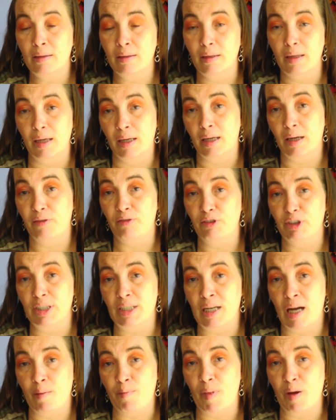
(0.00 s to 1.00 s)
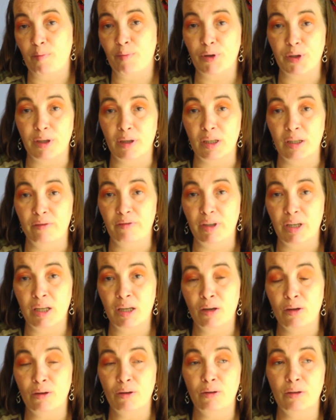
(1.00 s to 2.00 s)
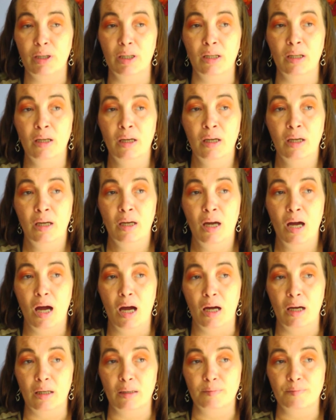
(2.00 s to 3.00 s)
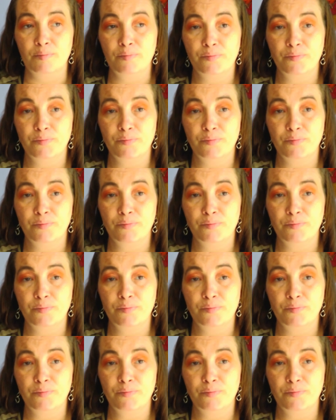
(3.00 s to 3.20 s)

like every time I put on a video, and